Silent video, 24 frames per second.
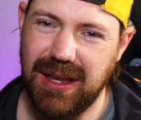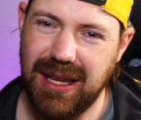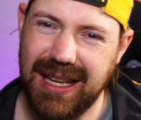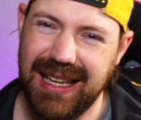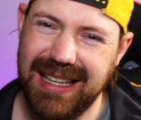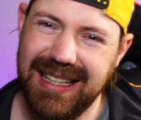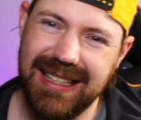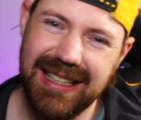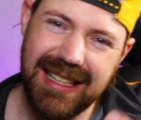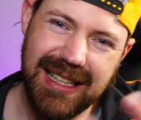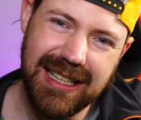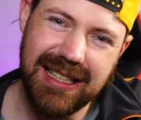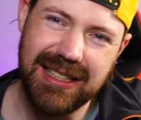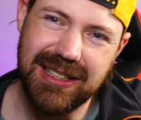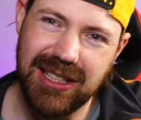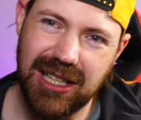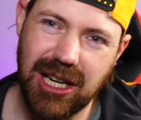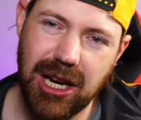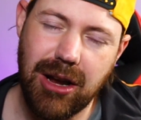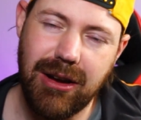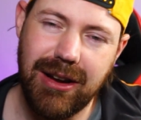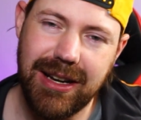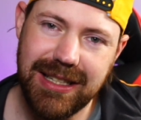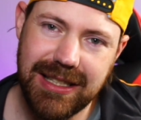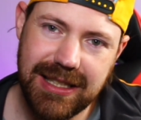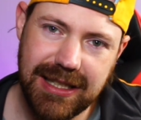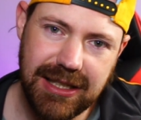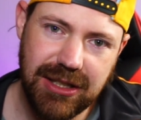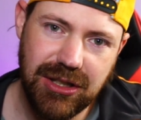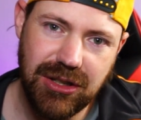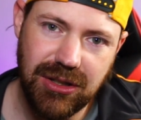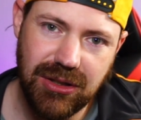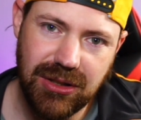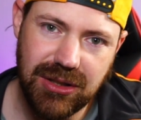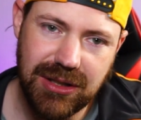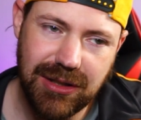Years ago I did
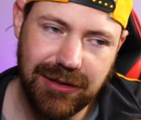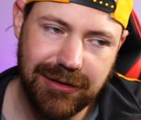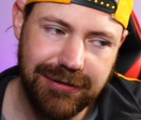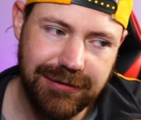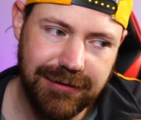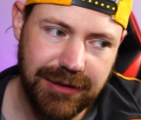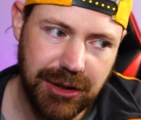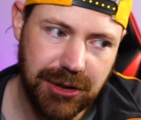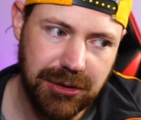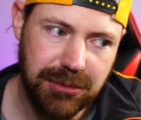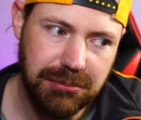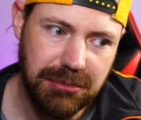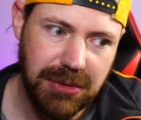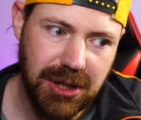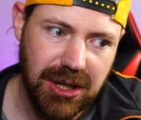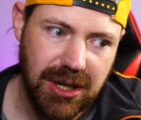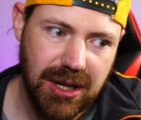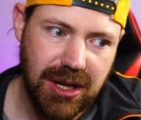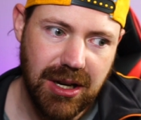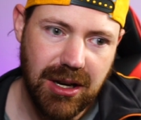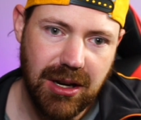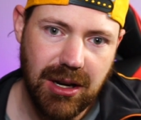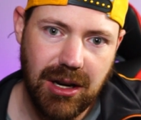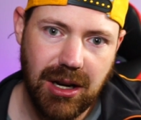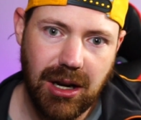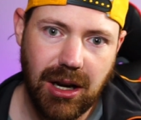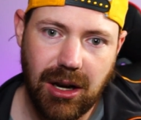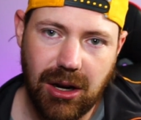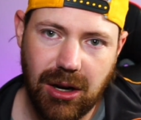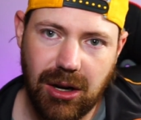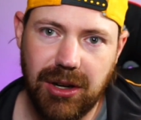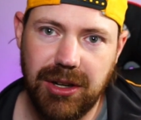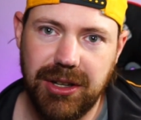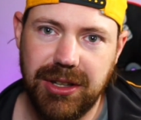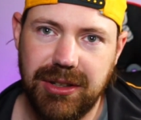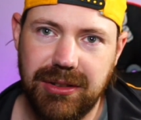used to film
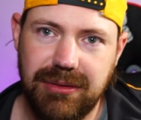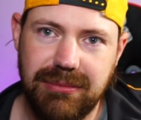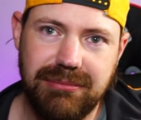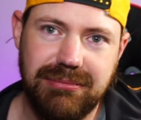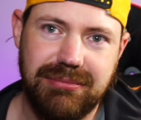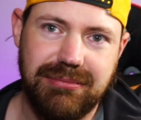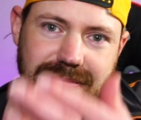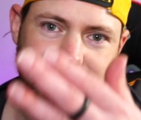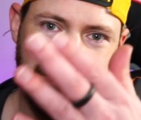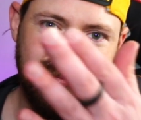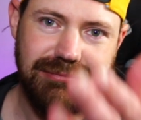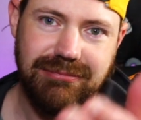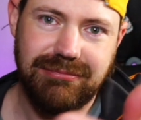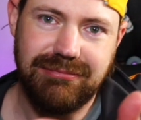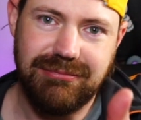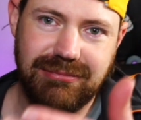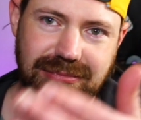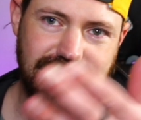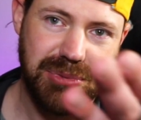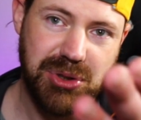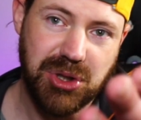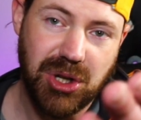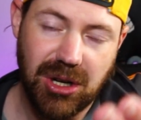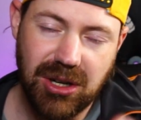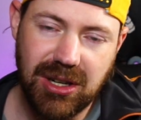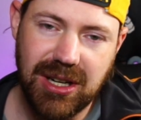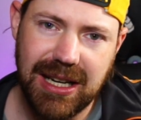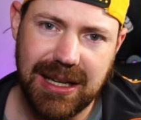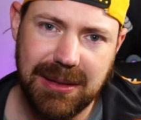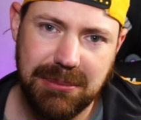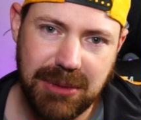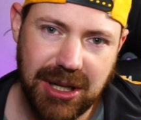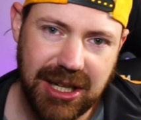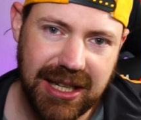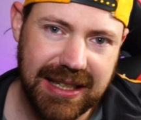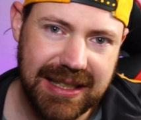on
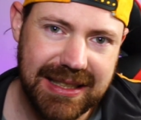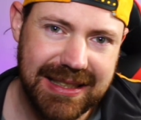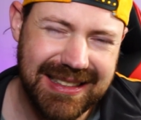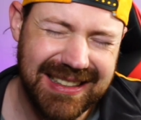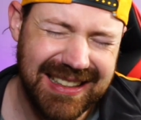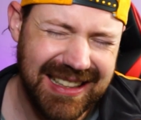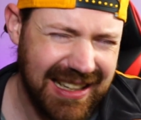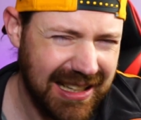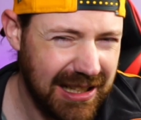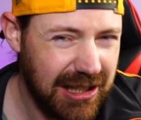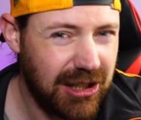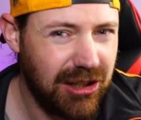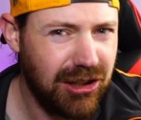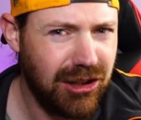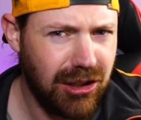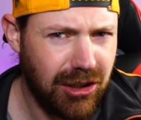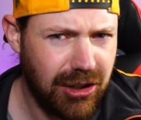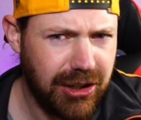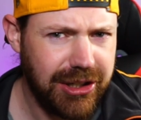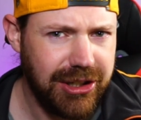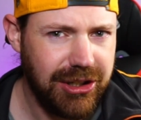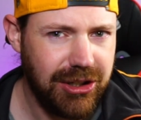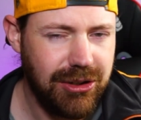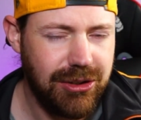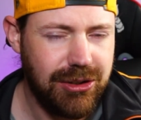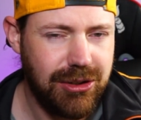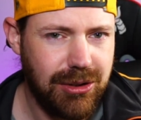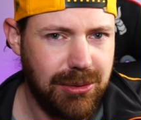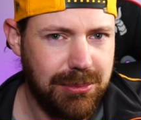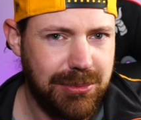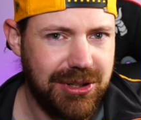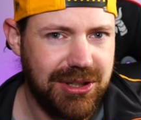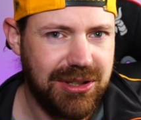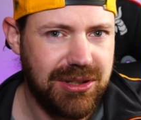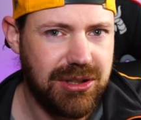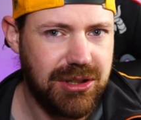shotgun mics, and a lot of
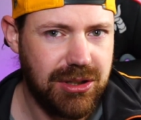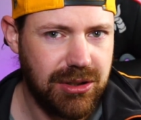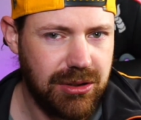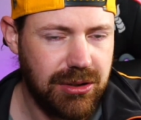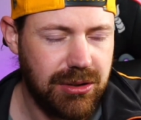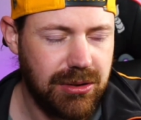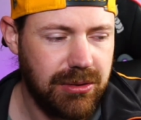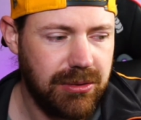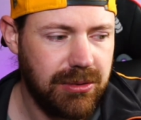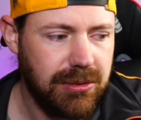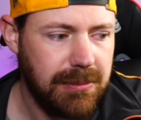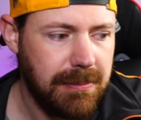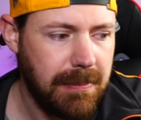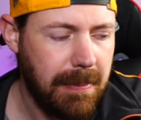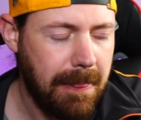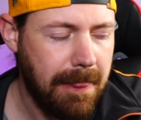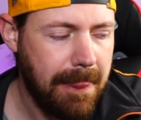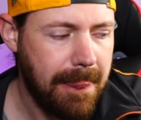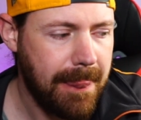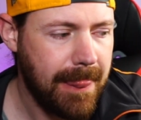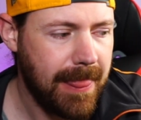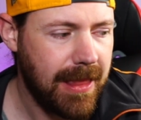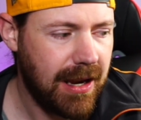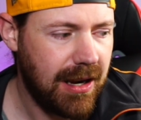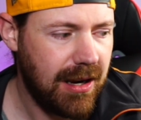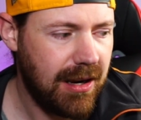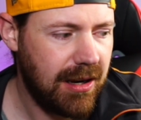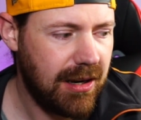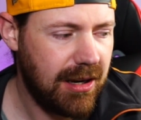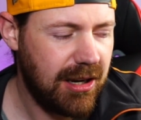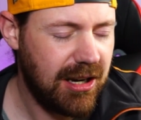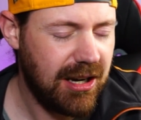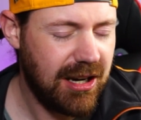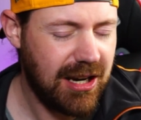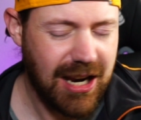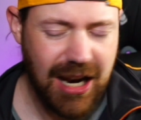YouTubers do.
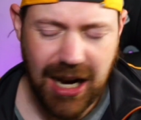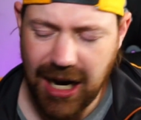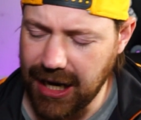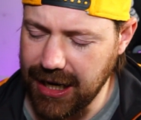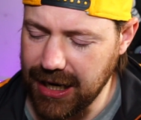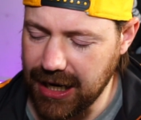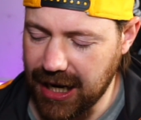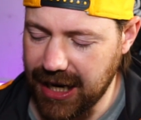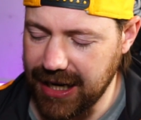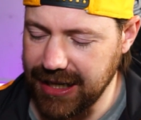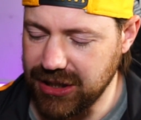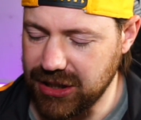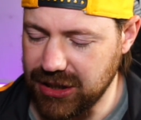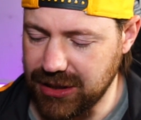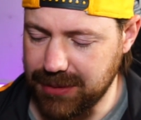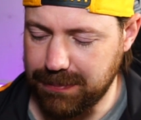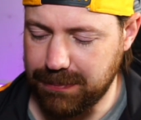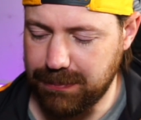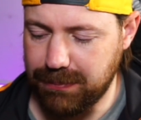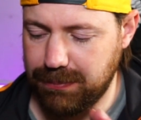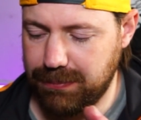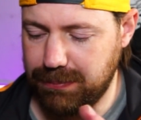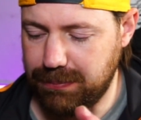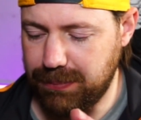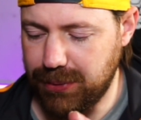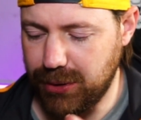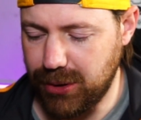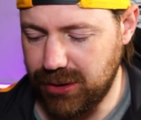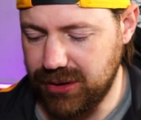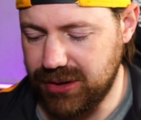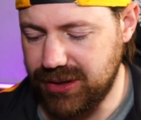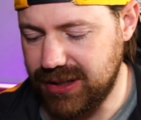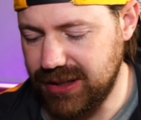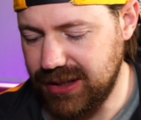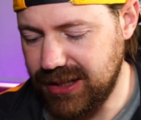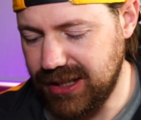I just
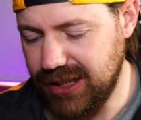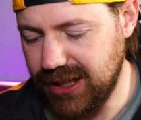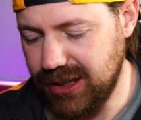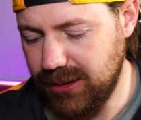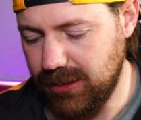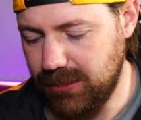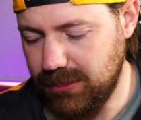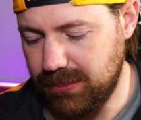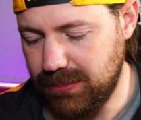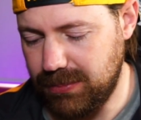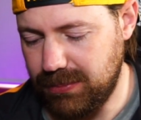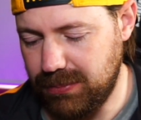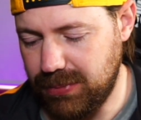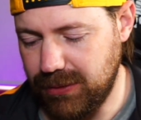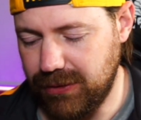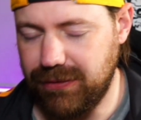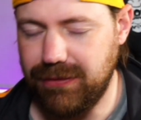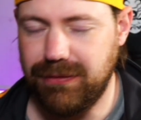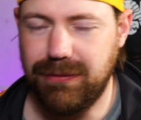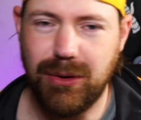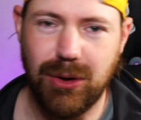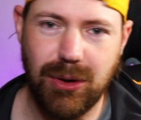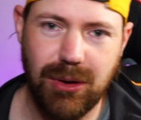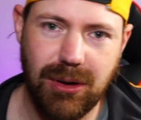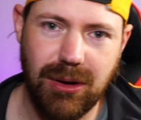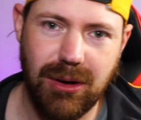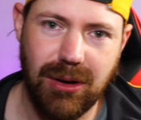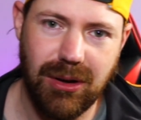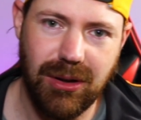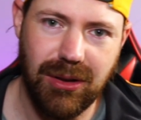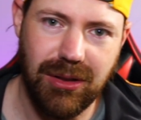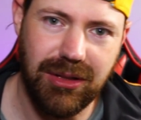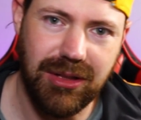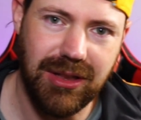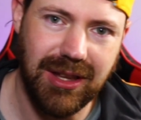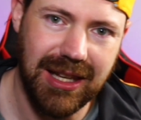personally
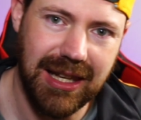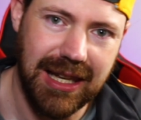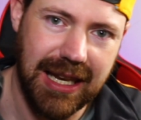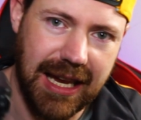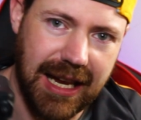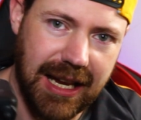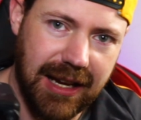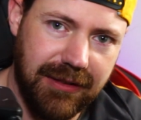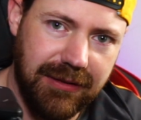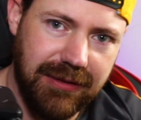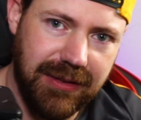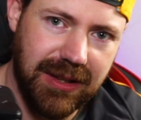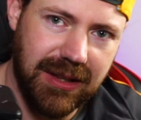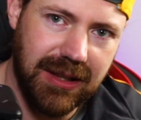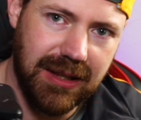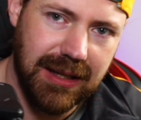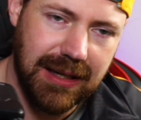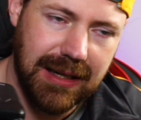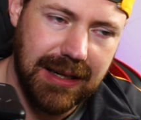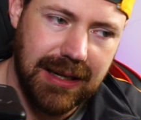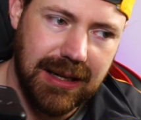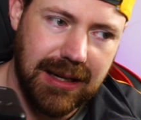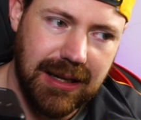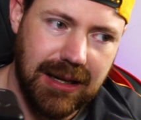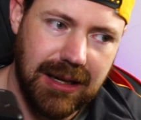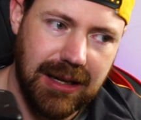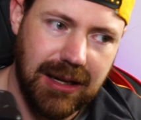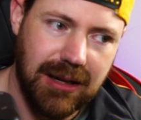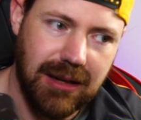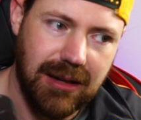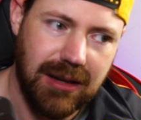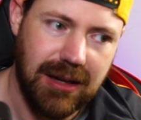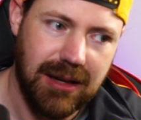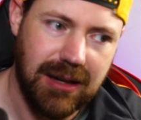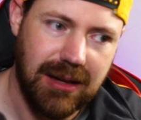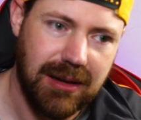prefer the lavs,
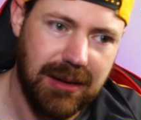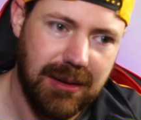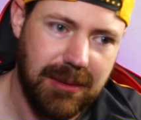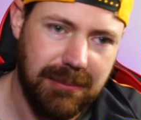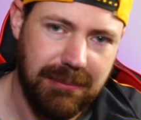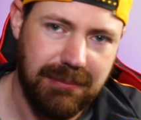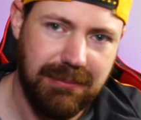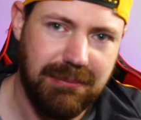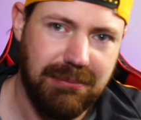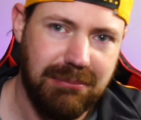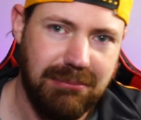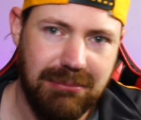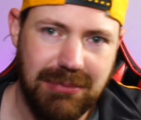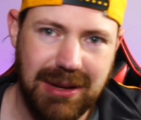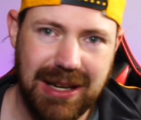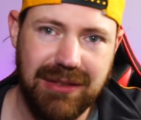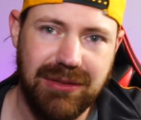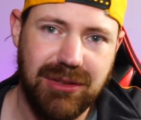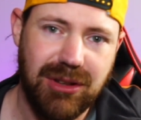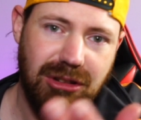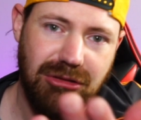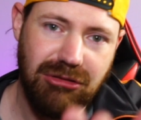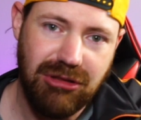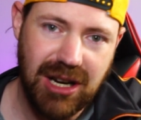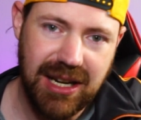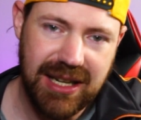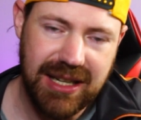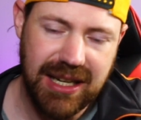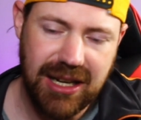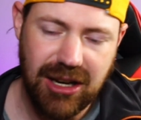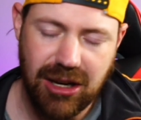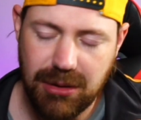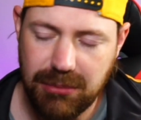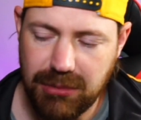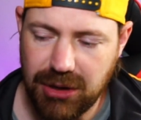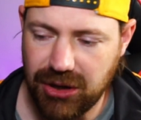even though right
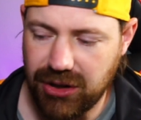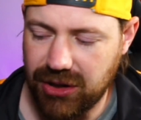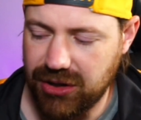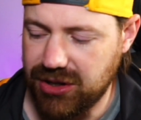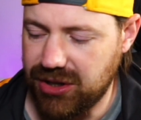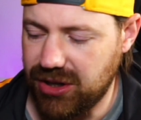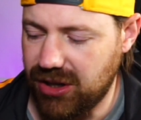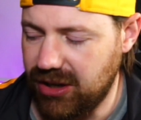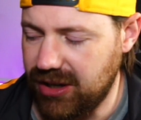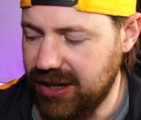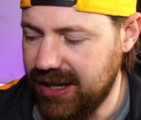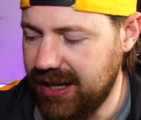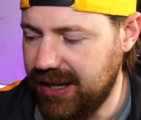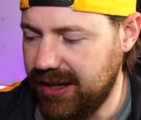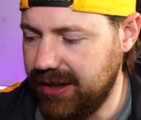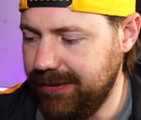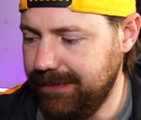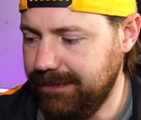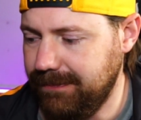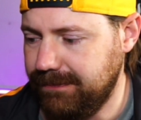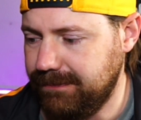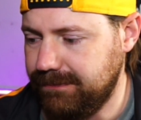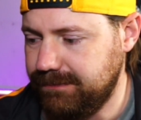now I'm on a shotgun,